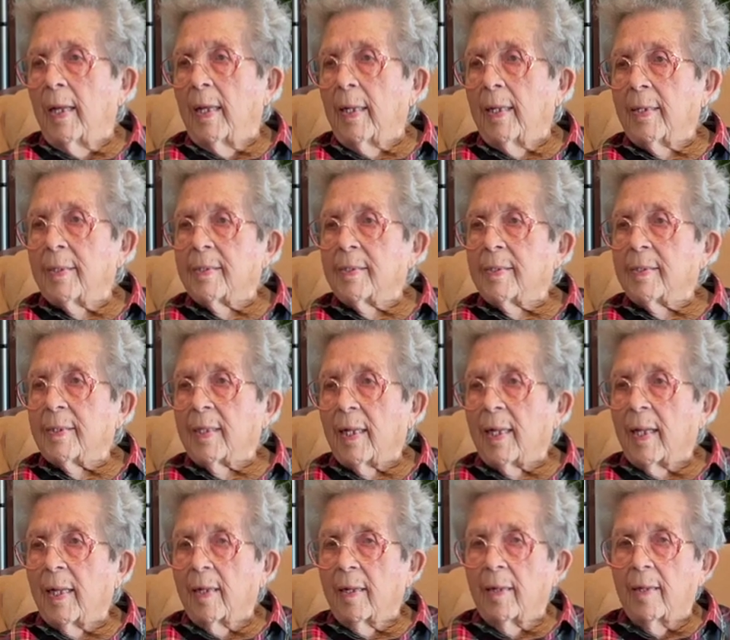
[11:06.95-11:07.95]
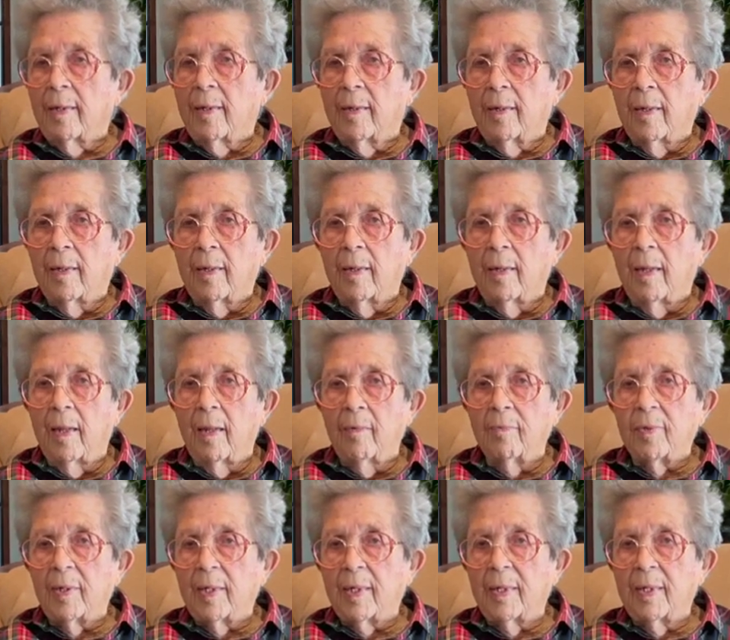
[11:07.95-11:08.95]
insulated,
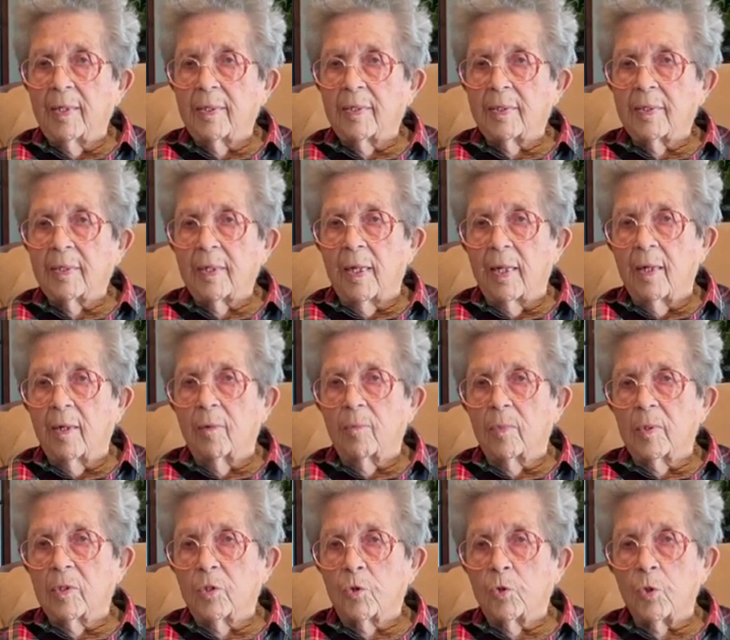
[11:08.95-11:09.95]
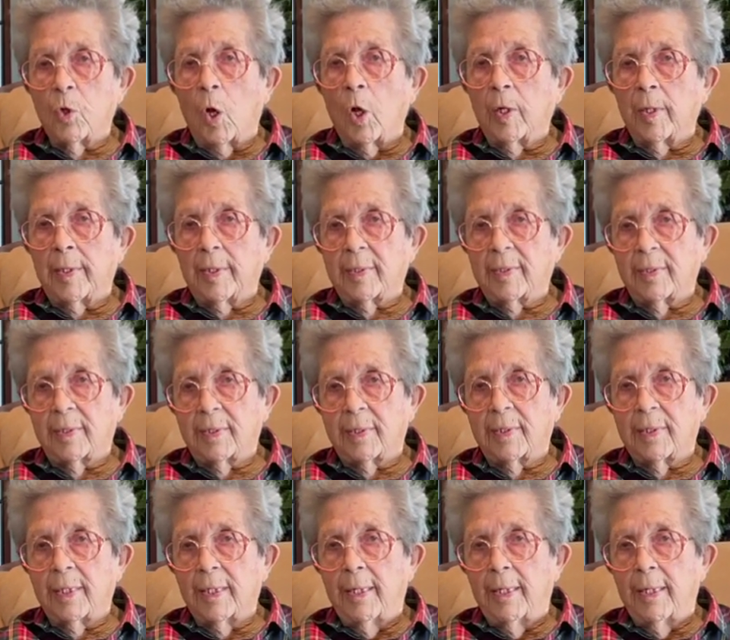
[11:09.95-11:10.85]
heavily insulated with sawdust.